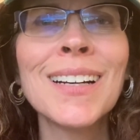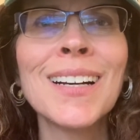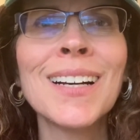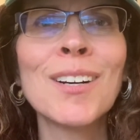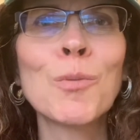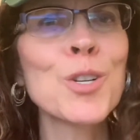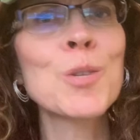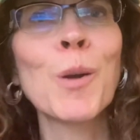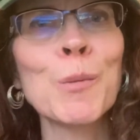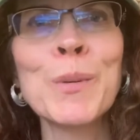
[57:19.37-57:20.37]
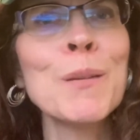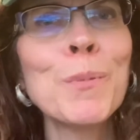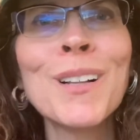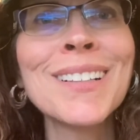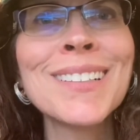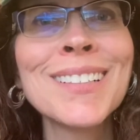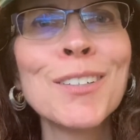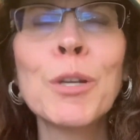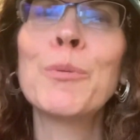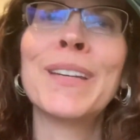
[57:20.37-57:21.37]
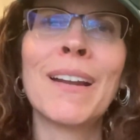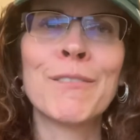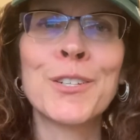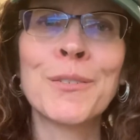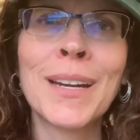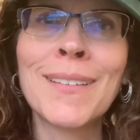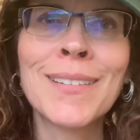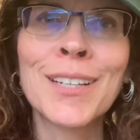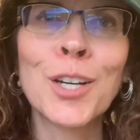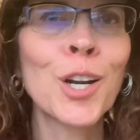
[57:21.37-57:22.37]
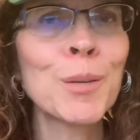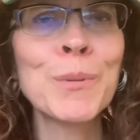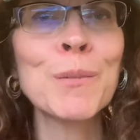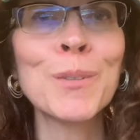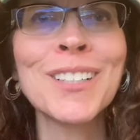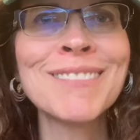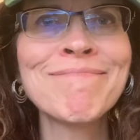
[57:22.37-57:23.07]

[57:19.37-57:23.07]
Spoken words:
We're smart people. We would never do anything to hurt people.